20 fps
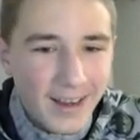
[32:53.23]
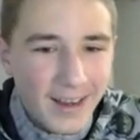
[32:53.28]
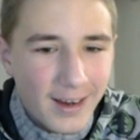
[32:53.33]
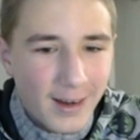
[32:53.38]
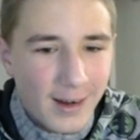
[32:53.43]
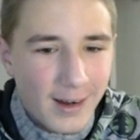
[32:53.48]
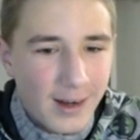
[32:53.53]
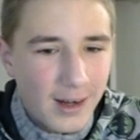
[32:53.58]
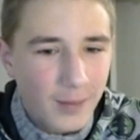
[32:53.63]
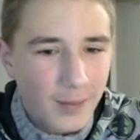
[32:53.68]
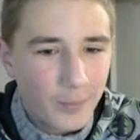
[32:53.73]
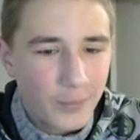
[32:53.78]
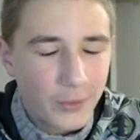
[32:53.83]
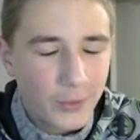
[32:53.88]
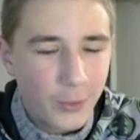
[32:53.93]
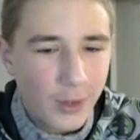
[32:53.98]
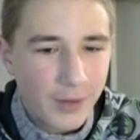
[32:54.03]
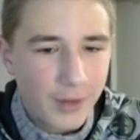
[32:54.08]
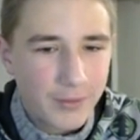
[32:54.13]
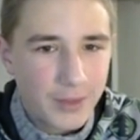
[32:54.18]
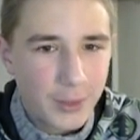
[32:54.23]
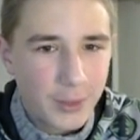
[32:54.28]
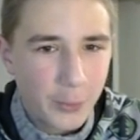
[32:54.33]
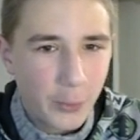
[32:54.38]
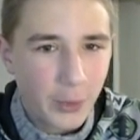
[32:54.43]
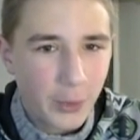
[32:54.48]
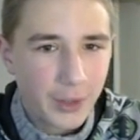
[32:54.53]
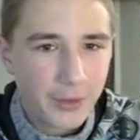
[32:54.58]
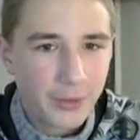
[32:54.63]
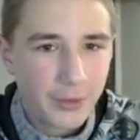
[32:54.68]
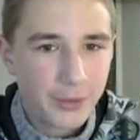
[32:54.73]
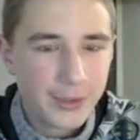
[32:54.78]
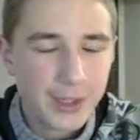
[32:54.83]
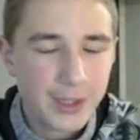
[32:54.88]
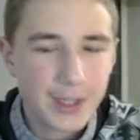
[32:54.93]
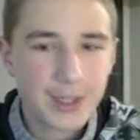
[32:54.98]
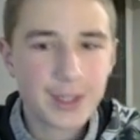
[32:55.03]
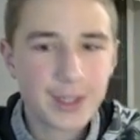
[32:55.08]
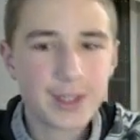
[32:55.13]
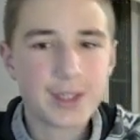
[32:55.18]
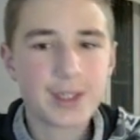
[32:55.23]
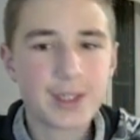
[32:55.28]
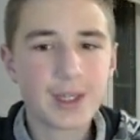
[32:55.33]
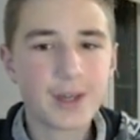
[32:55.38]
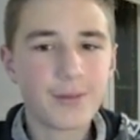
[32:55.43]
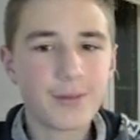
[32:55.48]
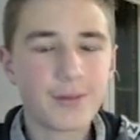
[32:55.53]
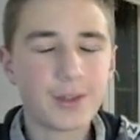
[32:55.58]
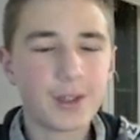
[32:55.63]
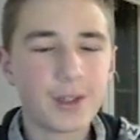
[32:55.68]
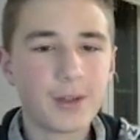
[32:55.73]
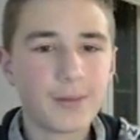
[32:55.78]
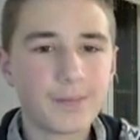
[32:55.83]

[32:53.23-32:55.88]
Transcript: um, rook fd1, rook dd7.